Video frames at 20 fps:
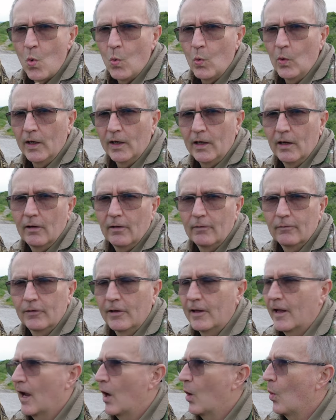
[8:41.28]
we're going for
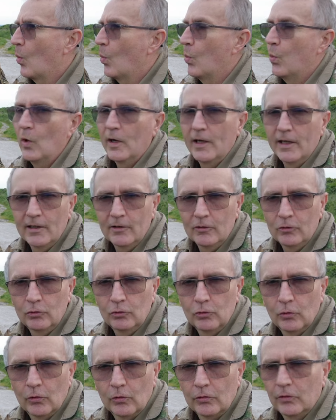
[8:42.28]
that winning
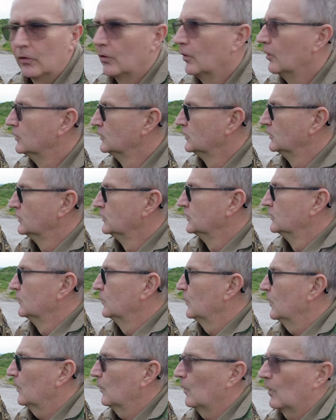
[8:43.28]
shot.
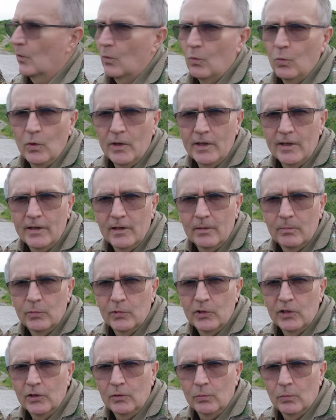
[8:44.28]
We want to win the
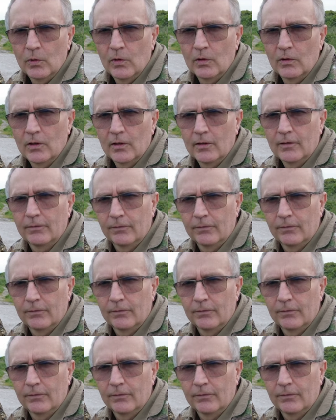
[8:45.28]
British Wildlife